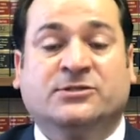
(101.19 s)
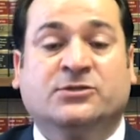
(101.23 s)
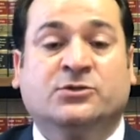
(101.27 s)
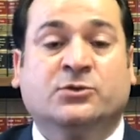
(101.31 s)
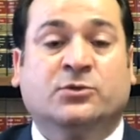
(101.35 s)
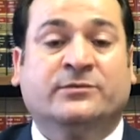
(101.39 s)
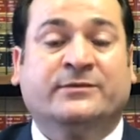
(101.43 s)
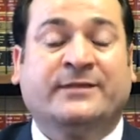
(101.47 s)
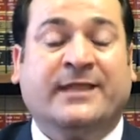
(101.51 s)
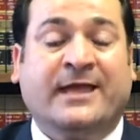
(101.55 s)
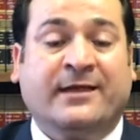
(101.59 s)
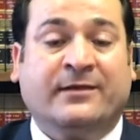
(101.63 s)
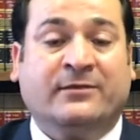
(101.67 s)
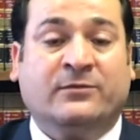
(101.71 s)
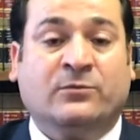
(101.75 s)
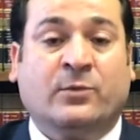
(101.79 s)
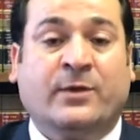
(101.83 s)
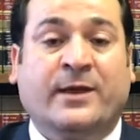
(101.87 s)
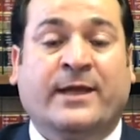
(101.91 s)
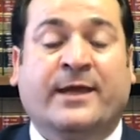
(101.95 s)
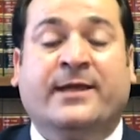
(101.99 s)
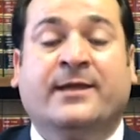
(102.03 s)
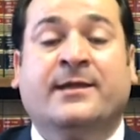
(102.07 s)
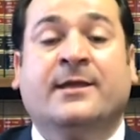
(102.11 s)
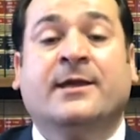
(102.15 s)
So that
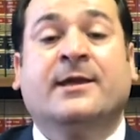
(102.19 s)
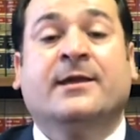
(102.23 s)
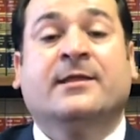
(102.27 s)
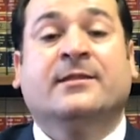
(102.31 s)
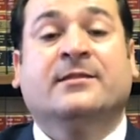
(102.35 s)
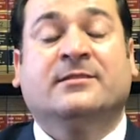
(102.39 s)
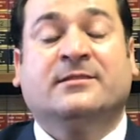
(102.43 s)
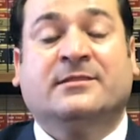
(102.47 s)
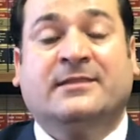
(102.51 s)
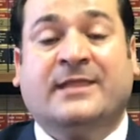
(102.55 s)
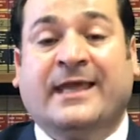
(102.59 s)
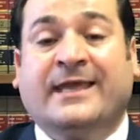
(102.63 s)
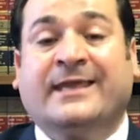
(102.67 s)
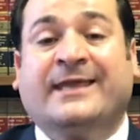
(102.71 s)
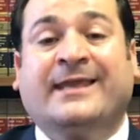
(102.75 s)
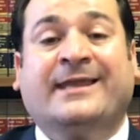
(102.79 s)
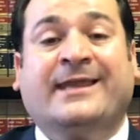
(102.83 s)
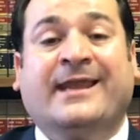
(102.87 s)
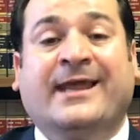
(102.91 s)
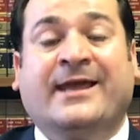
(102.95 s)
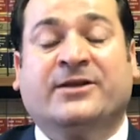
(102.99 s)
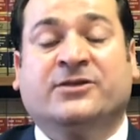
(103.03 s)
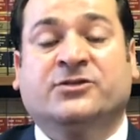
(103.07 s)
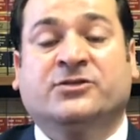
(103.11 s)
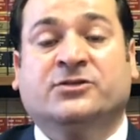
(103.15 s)
way they can
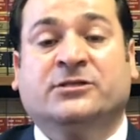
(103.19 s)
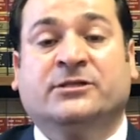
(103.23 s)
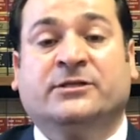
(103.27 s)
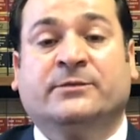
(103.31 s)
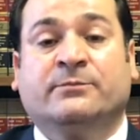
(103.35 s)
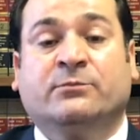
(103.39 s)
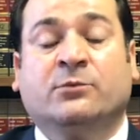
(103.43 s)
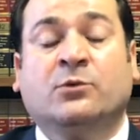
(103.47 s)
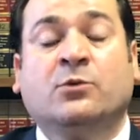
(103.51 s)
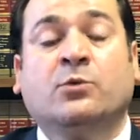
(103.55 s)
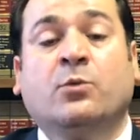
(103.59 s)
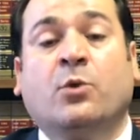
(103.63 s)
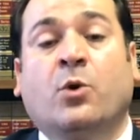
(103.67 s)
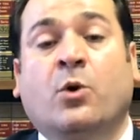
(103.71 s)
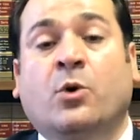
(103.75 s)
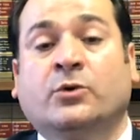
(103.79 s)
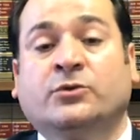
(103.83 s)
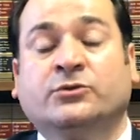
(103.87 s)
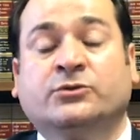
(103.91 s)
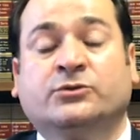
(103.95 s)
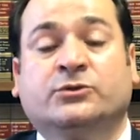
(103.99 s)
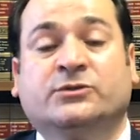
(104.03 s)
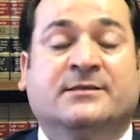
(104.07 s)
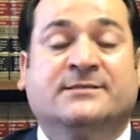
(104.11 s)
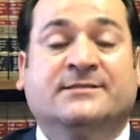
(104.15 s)
actually move
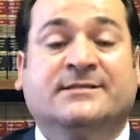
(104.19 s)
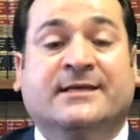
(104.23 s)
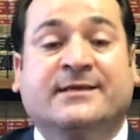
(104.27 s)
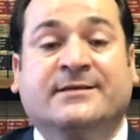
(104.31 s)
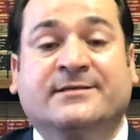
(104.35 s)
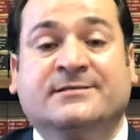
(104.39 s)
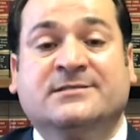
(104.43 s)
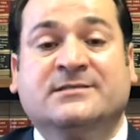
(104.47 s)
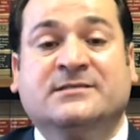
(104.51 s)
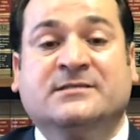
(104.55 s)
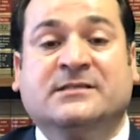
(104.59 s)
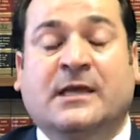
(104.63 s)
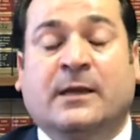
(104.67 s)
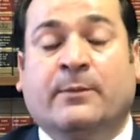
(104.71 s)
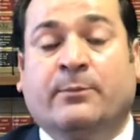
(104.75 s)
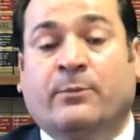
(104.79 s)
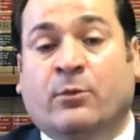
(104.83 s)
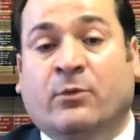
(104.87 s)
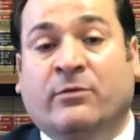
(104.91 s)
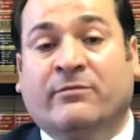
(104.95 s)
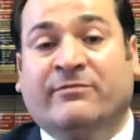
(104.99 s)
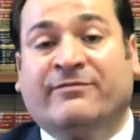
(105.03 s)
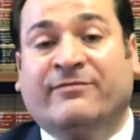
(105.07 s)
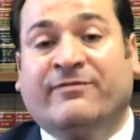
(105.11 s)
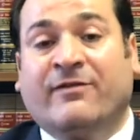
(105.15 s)
on to second step
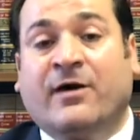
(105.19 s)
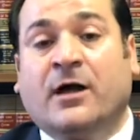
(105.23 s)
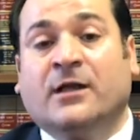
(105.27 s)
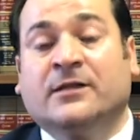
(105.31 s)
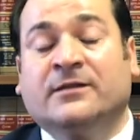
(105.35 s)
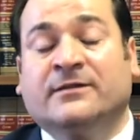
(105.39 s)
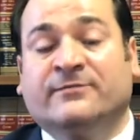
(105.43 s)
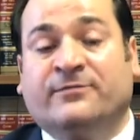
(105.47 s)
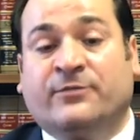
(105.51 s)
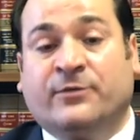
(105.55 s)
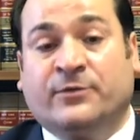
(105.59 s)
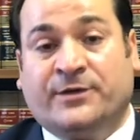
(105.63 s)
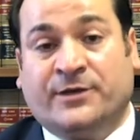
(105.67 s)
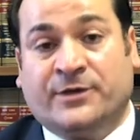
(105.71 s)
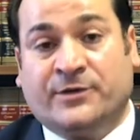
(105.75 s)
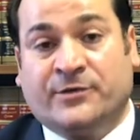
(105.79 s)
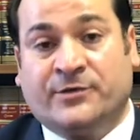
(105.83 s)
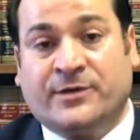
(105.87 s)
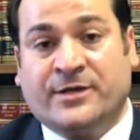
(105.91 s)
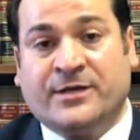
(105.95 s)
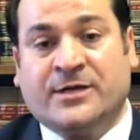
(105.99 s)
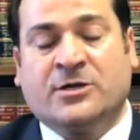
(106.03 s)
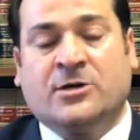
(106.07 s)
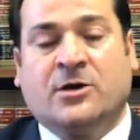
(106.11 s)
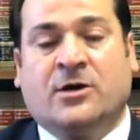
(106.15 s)
of filing for their
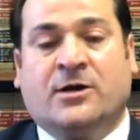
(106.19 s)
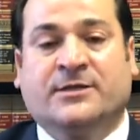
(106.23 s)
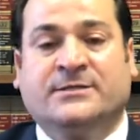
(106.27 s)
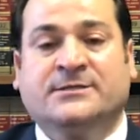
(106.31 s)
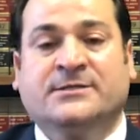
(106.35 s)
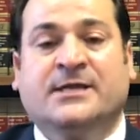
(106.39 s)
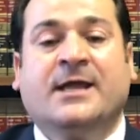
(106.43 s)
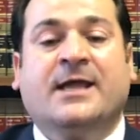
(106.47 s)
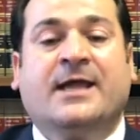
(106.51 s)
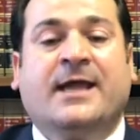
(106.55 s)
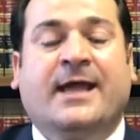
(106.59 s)
green card.